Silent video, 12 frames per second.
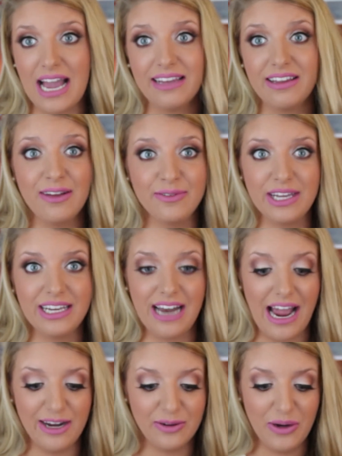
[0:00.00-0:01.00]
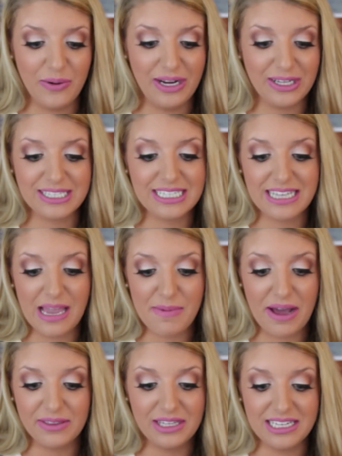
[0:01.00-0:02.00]
love it. I don't know what else to say
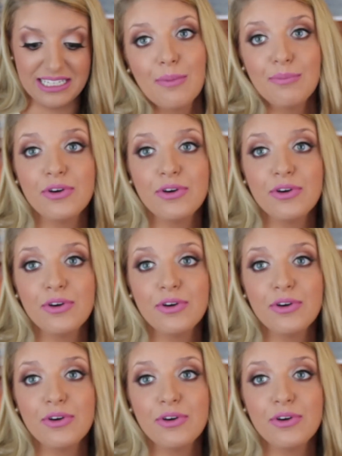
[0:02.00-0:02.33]
about this.